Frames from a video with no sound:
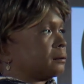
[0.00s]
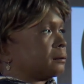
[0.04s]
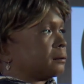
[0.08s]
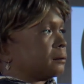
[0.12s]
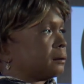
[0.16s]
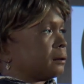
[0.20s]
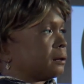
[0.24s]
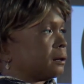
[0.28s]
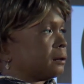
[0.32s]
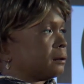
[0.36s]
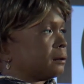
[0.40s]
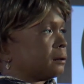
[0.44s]

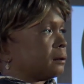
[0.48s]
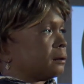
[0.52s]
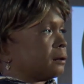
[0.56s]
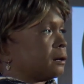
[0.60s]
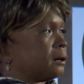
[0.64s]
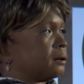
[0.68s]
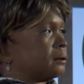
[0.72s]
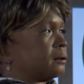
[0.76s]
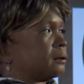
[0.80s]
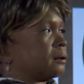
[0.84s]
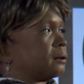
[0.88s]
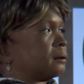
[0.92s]
because it
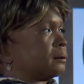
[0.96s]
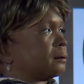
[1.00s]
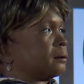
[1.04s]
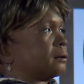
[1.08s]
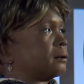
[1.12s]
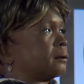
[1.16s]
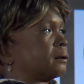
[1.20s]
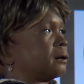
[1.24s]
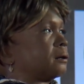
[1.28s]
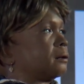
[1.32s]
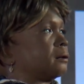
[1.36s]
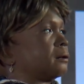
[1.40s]

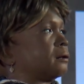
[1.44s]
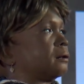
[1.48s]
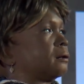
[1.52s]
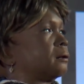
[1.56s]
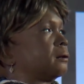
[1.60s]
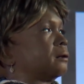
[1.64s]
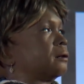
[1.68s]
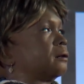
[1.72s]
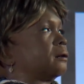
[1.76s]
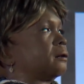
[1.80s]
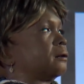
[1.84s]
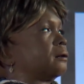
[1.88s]
assumes that
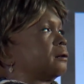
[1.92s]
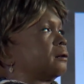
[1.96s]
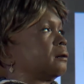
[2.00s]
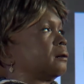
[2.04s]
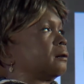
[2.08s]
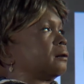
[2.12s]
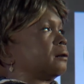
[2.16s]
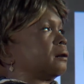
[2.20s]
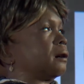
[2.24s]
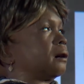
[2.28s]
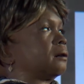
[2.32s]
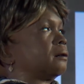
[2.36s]
existence
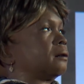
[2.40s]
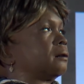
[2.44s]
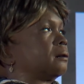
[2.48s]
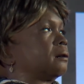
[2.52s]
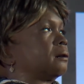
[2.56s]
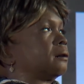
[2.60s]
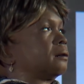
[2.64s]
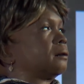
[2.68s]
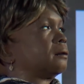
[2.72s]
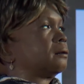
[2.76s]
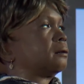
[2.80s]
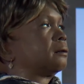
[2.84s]
is
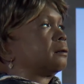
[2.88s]
logical,